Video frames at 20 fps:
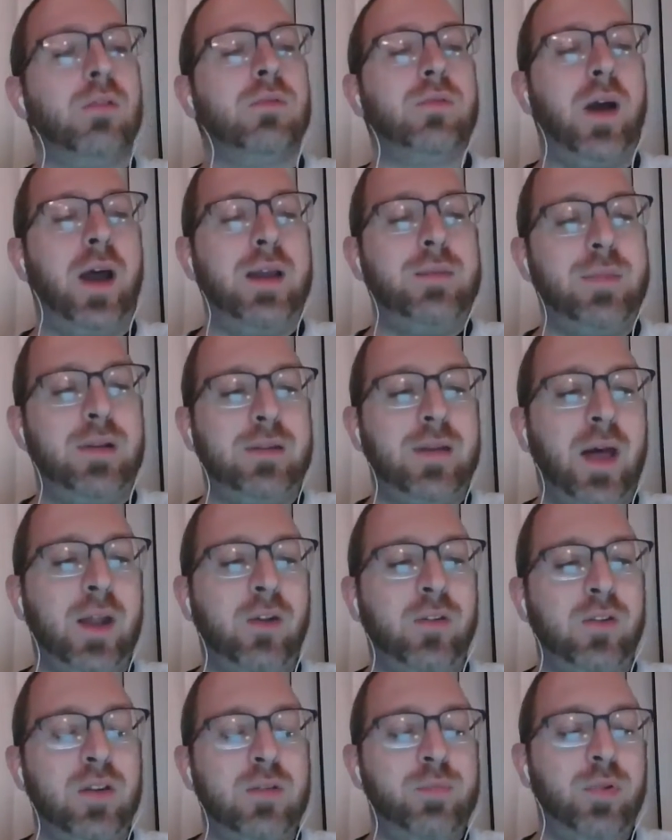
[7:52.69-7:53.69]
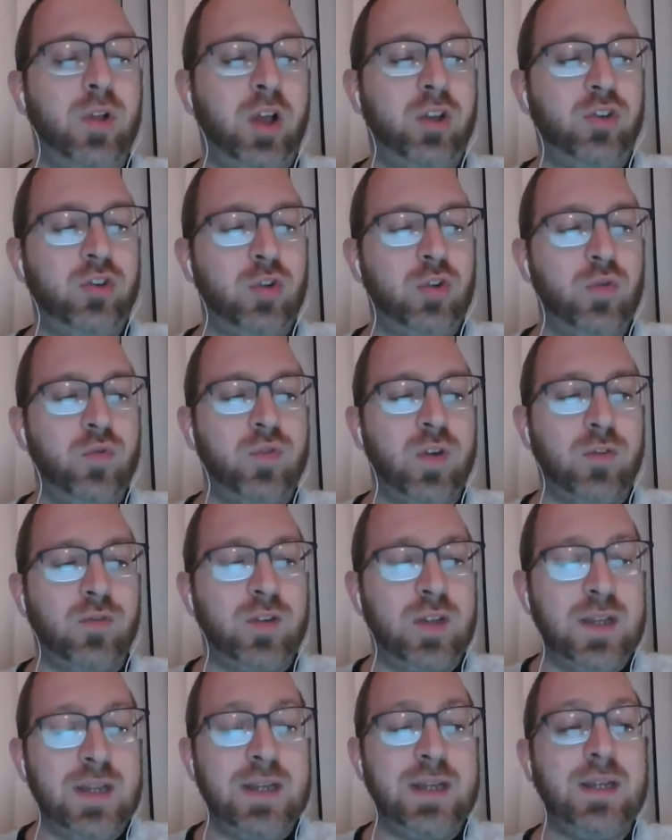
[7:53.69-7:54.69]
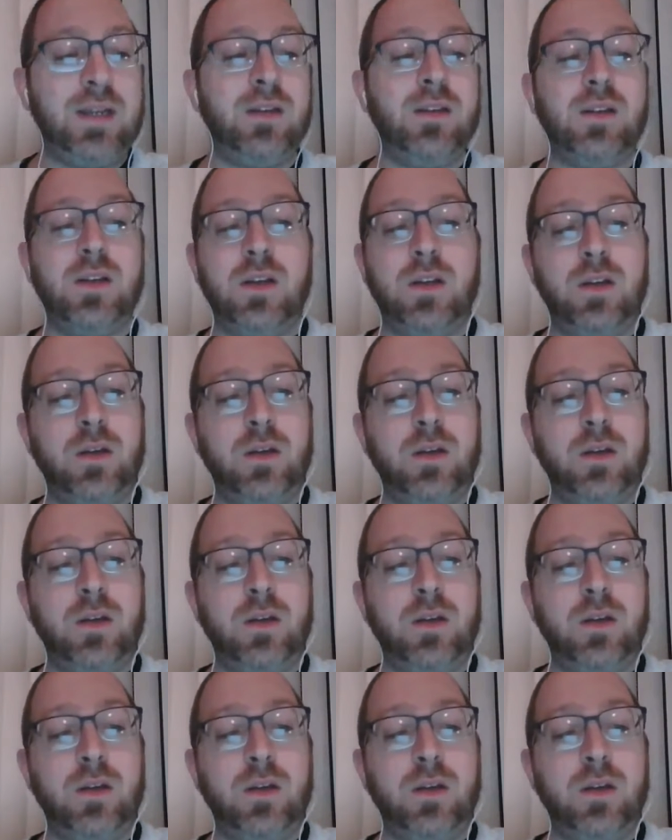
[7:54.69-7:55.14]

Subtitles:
Ryan MacDonald is plus 215.